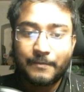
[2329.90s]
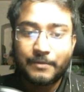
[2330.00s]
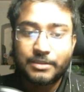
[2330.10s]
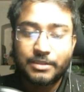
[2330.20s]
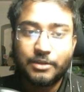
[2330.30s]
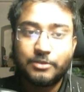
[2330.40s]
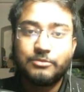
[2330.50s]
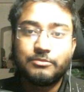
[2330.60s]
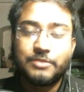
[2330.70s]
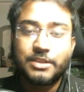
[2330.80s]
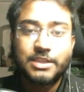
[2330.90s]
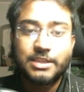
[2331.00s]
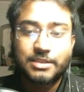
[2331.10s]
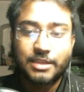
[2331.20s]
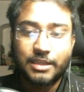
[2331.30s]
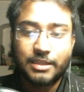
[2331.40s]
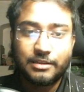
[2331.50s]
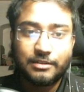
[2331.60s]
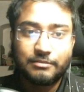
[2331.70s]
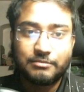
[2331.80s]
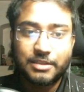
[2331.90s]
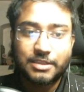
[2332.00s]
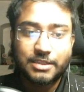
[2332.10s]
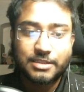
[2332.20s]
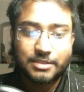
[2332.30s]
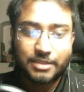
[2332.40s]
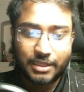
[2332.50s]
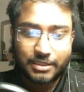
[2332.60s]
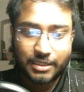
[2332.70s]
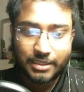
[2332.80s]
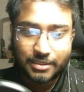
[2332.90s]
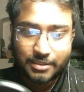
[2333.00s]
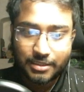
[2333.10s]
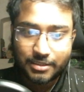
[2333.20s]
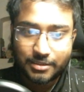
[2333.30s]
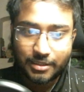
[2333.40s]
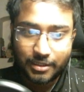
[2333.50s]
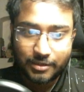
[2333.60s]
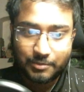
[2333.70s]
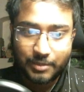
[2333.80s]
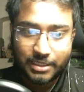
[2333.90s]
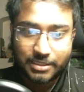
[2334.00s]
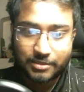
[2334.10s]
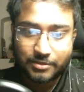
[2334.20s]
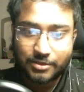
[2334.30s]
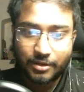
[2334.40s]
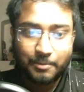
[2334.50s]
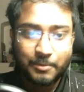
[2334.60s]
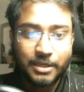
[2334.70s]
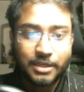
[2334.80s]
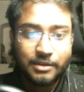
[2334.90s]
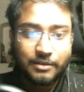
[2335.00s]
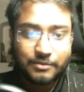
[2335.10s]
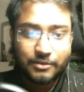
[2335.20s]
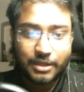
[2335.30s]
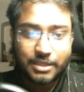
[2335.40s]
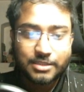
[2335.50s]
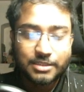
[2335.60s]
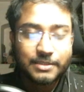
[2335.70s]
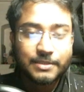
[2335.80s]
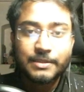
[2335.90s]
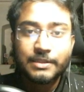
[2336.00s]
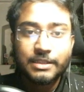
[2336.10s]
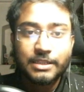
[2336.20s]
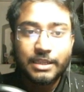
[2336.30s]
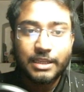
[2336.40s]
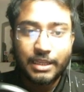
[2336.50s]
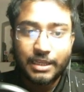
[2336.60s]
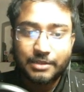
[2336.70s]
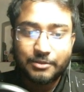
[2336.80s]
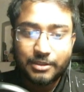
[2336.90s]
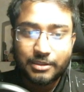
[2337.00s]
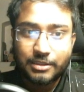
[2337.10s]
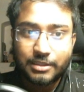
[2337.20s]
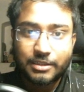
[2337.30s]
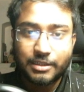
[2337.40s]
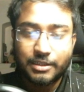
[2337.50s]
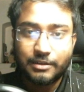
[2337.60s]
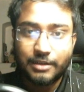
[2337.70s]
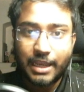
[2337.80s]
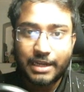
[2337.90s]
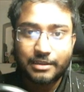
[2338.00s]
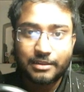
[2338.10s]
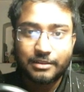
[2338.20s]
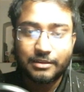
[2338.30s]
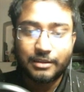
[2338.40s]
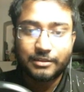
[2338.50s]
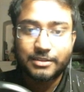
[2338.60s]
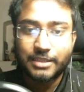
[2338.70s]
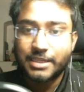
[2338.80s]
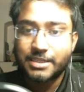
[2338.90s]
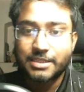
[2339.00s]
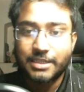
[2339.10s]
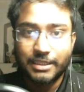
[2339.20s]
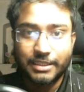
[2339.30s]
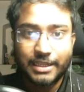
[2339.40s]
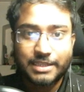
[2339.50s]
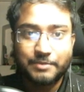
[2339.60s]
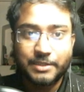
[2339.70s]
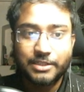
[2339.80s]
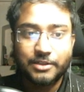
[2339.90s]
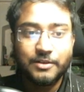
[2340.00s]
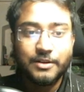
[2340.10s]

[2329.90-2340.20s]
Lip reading: so this is I think this is a good place to stop for us, and we'll handle other things in the next video,